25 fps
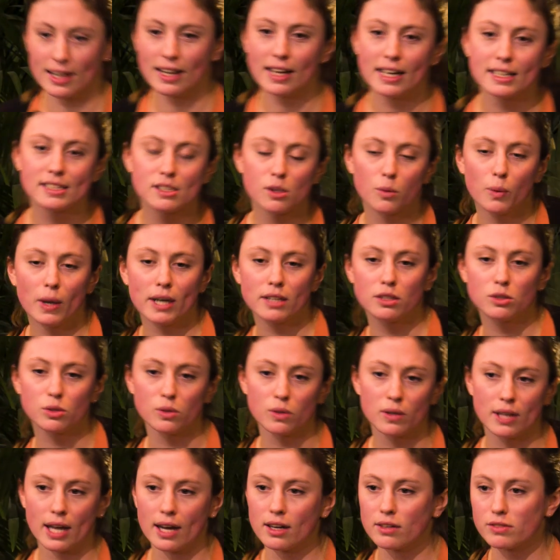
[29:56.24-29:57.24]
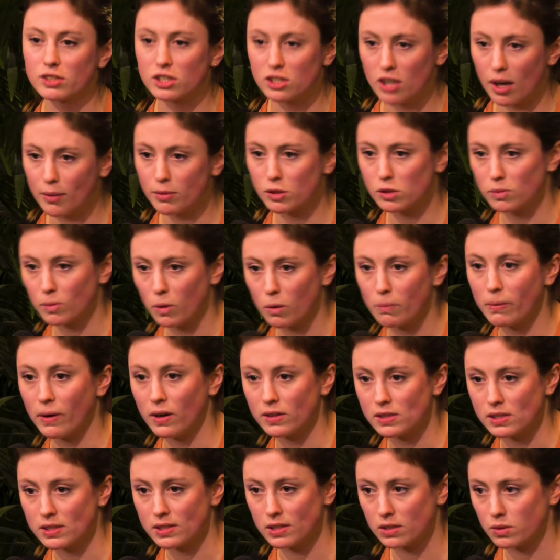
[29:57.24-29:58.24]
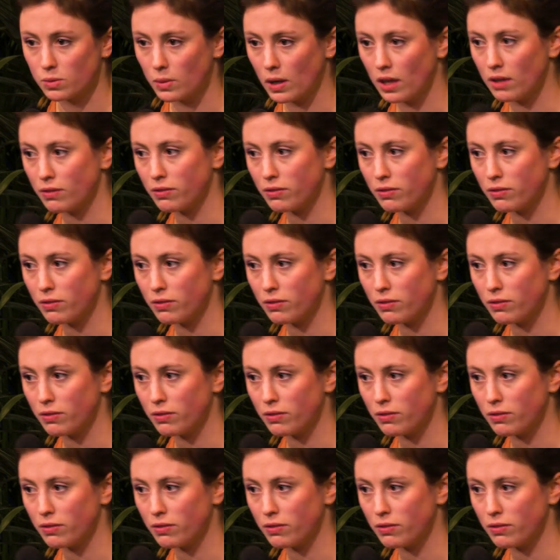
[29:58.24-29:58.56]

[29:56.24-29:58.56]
it's a way to kind of stop small parties as well